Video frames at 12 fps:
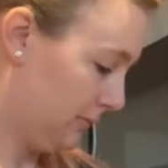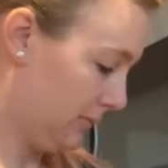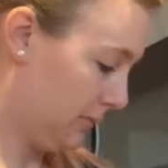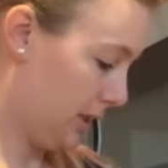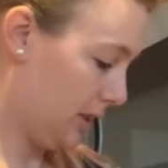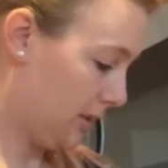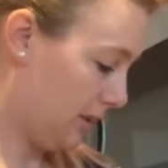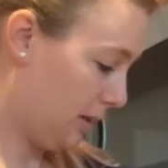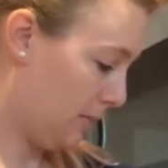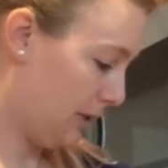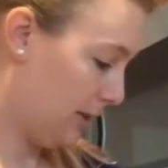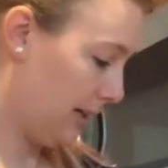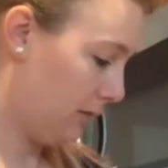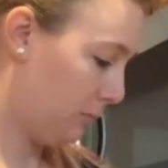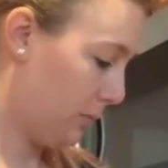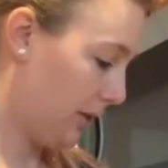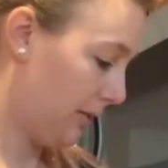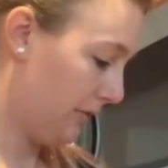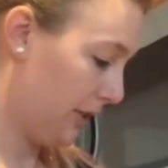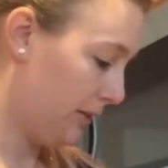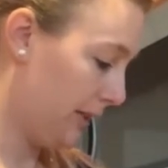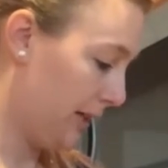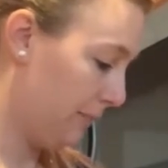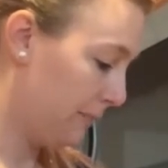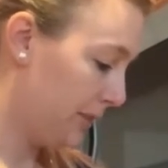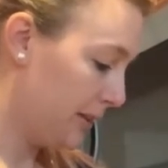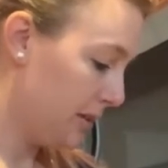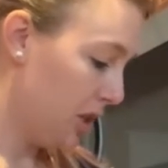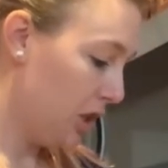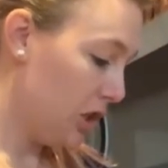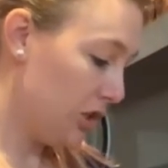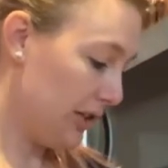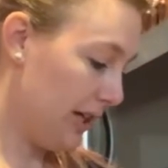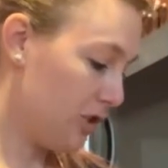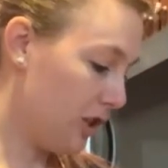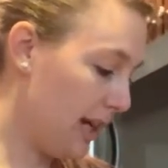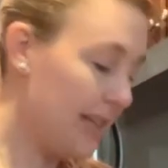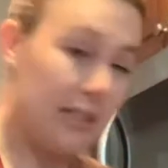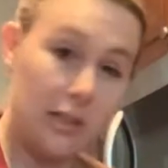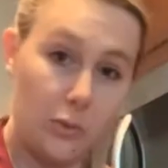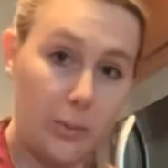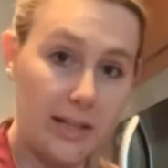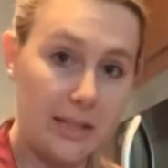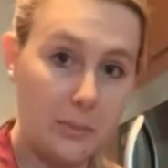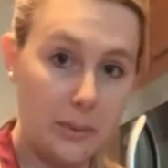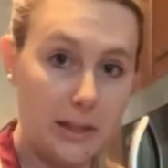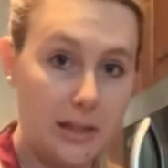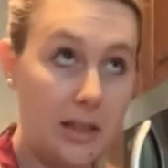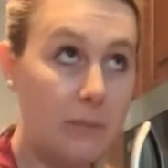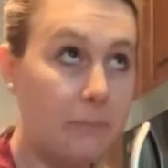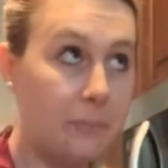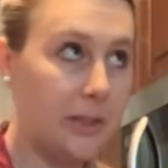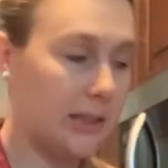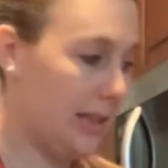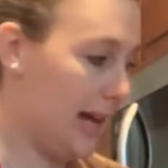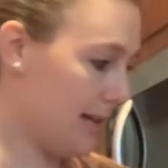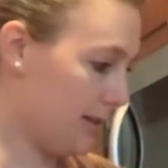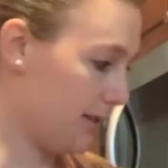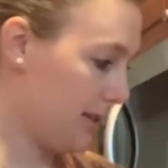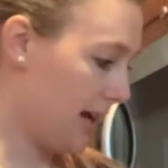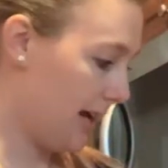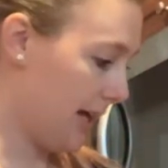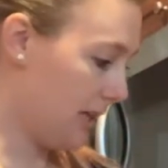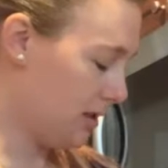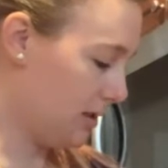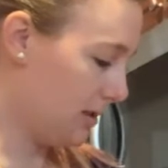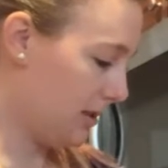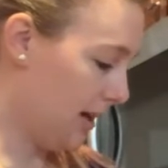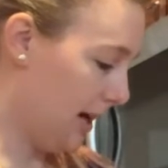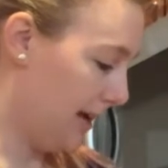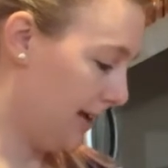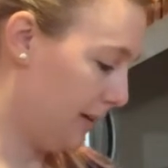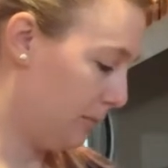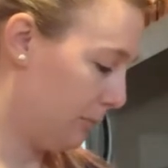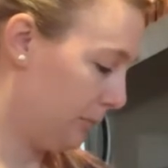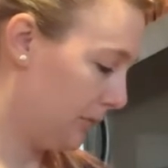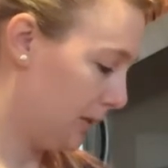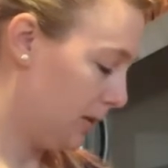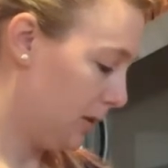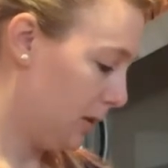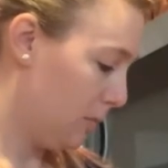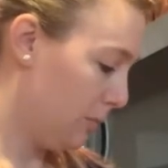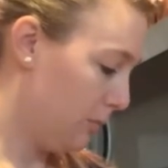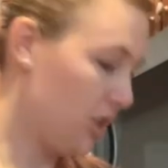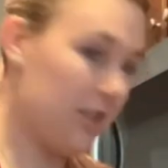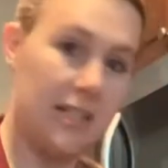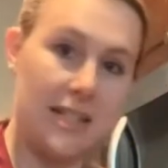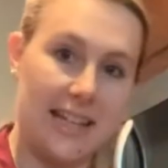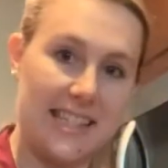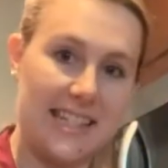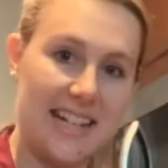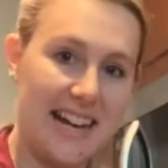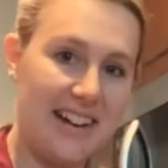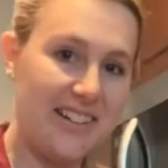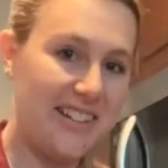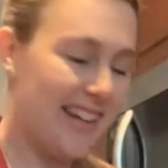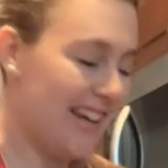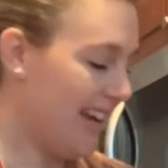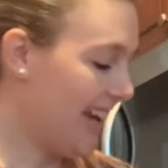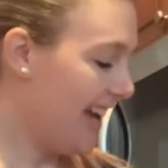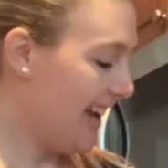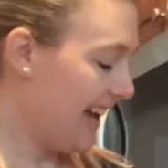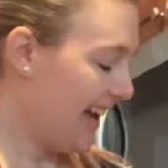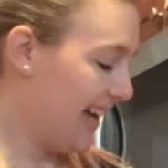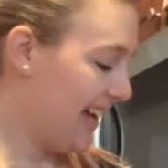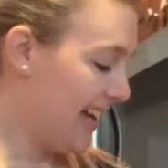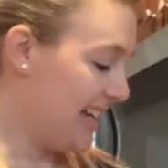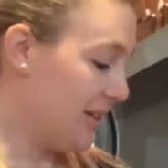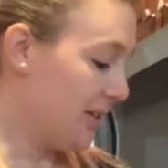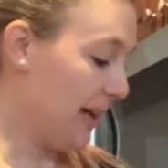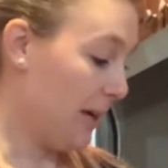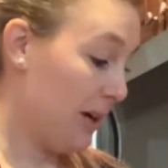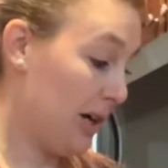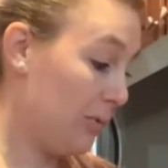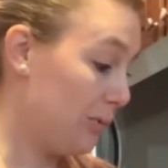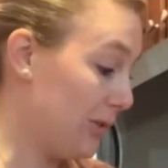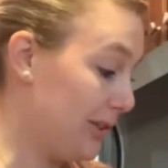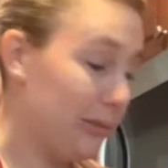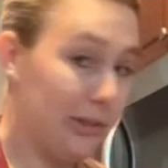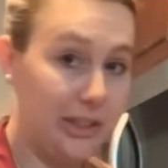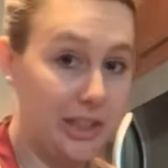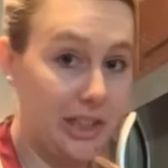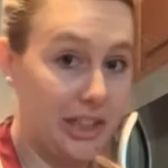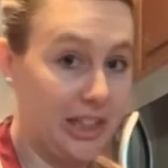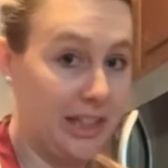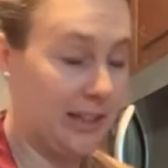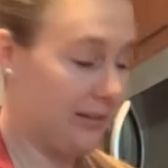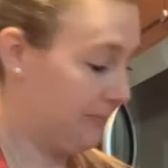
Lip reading: But it's coming around perfectly. So I tried this recipe last night just to test it out, and it came out really, really good.